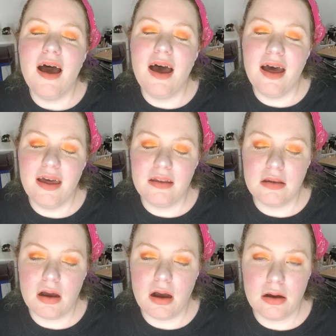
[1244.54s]

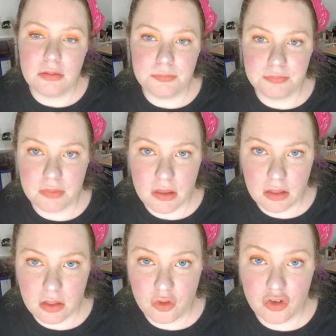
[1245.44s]
And
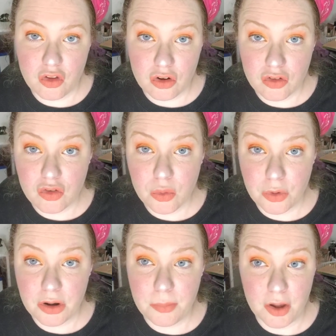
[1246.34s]
so she starts to
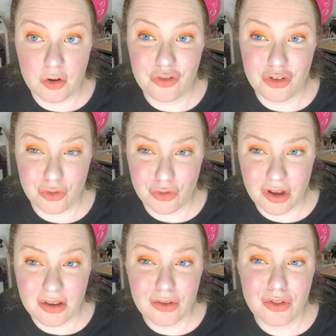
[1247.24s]
worry about her
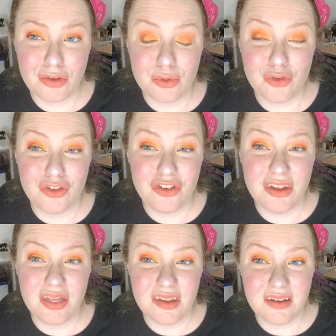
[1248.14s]
children. So
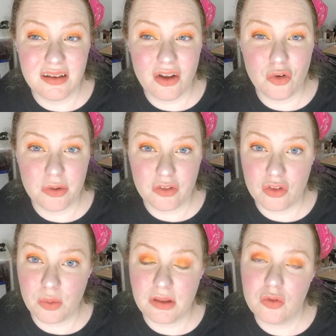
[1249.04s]
she then
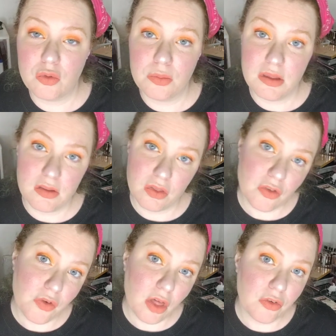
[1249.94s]
arranges a way to meet
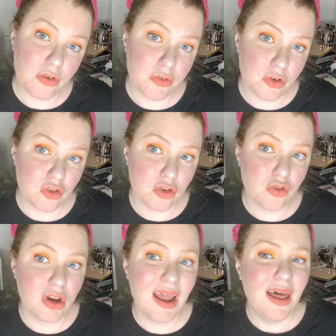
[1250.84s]
the father of her
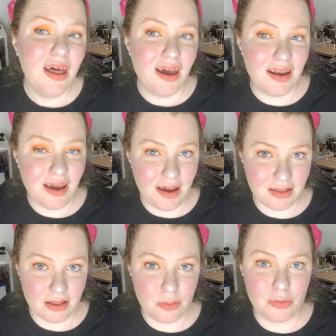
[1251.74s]
children and
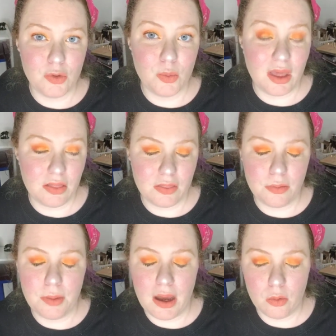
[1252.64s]
ask him to get
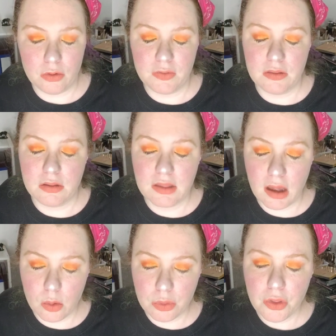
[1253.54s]
them out of the
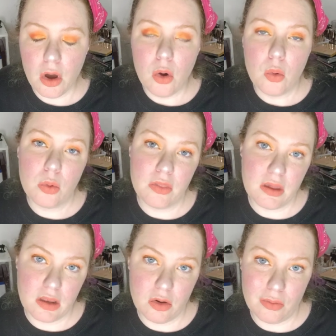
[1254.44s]
South where
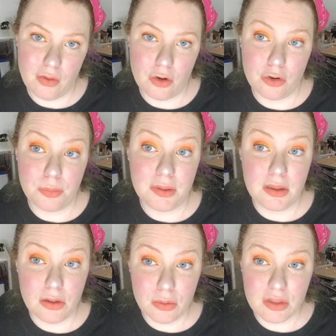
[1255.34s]
they can no longer be
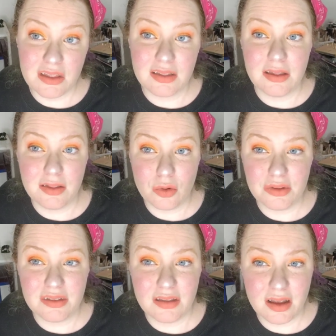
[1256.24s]
used because he has
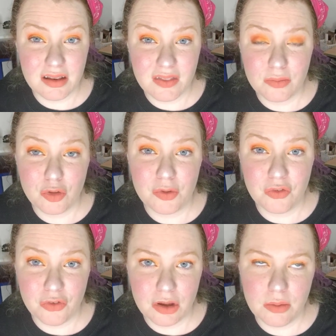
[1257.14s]
always intended them to be
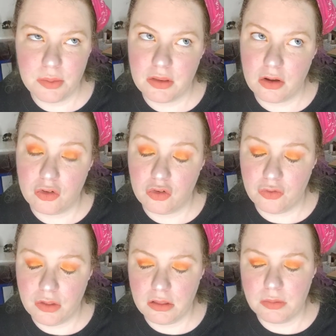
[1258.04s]
free. But Dr.
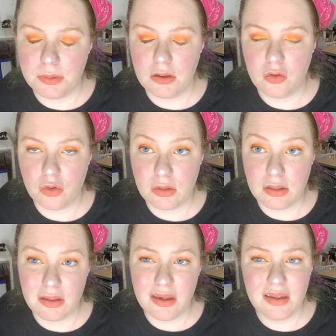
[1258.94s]
Flint, being as gross
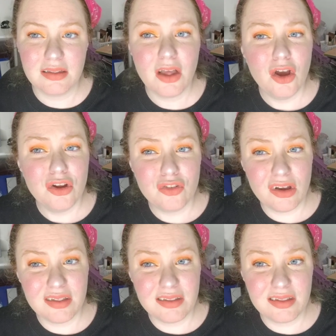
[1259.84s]
as he is,
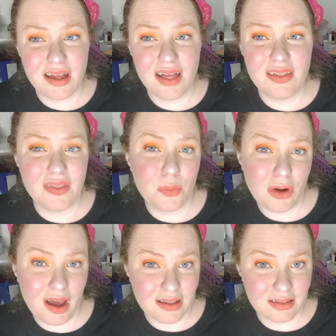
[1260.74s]
tries to say that they were
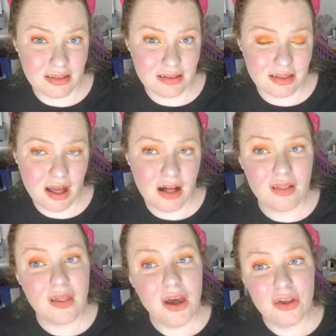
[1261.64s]
not his to
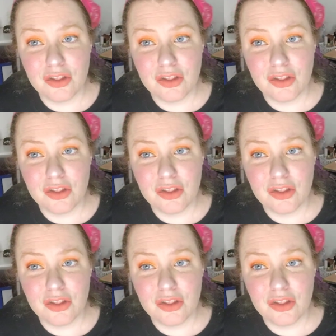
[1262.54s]
sell.